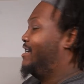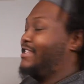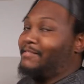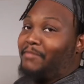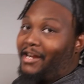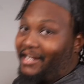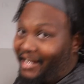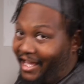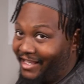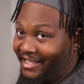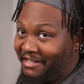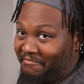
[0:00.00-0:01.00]
It's probably the
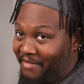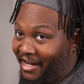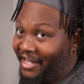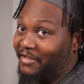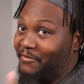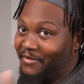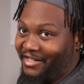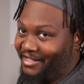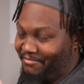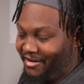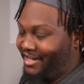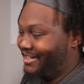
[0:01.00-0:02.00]
last thing I'm buying. It's
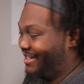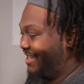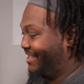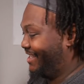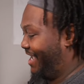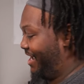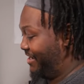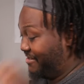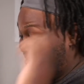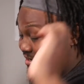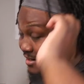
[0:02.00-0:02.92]
really probably the last thing I can